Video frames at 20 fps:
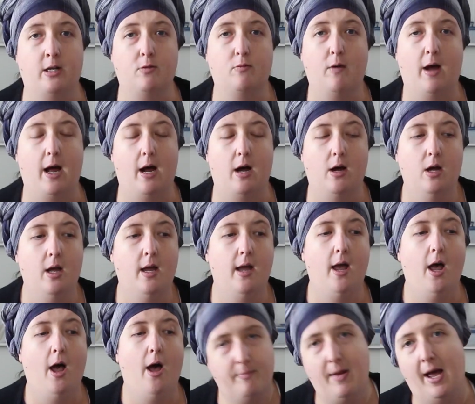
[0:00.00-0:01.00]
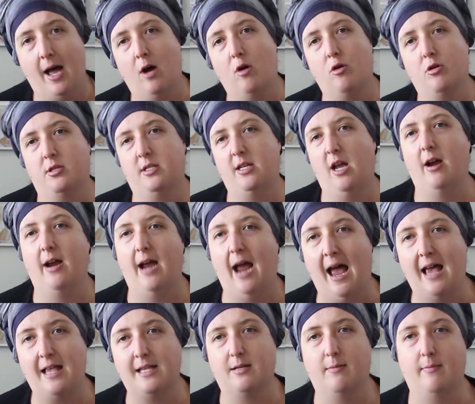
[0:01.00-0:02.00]
as well. But also,
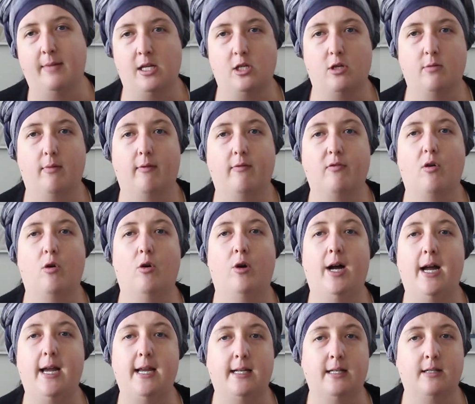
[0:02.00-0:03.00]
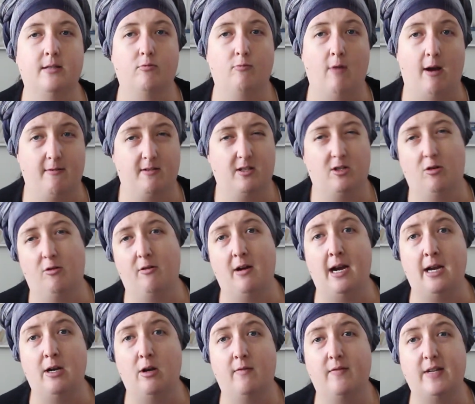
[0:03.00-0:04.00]
as I mentioned before, in rough
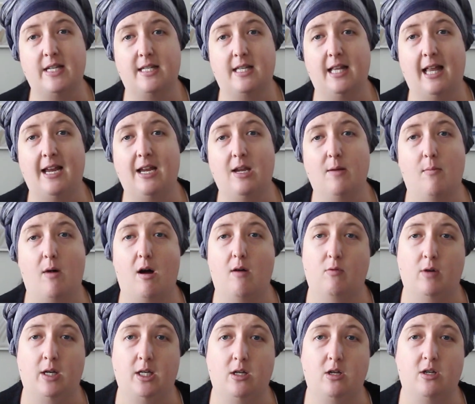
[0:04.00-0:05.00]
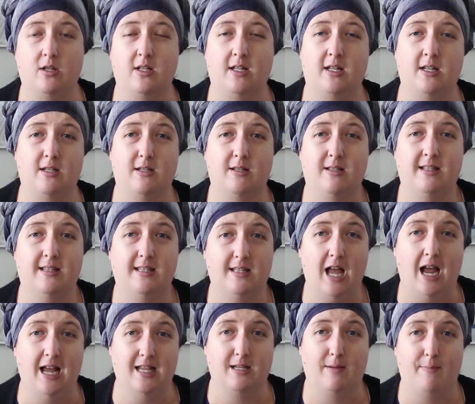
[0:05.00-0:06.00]
terrain, obviously, you might want to use it
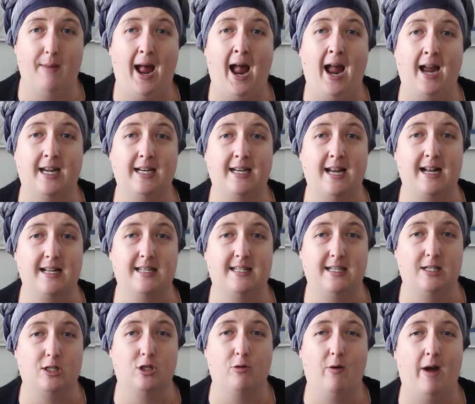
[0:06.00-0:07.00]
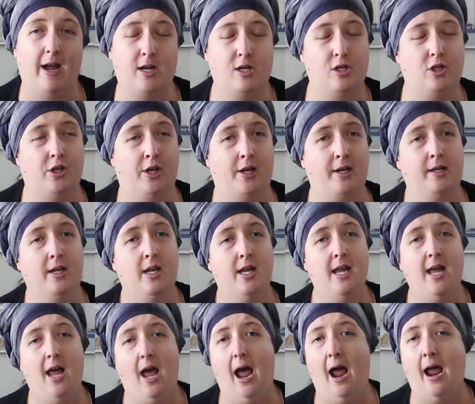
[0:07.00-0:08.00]
as a pack in that situation.
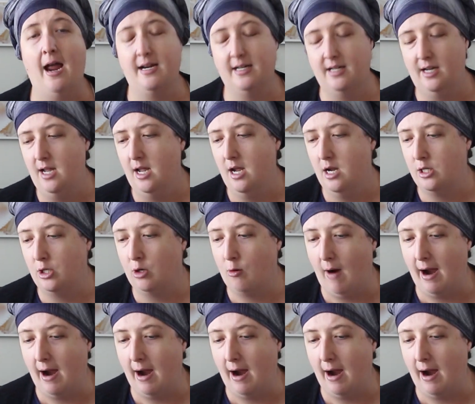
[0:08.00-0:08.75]
And the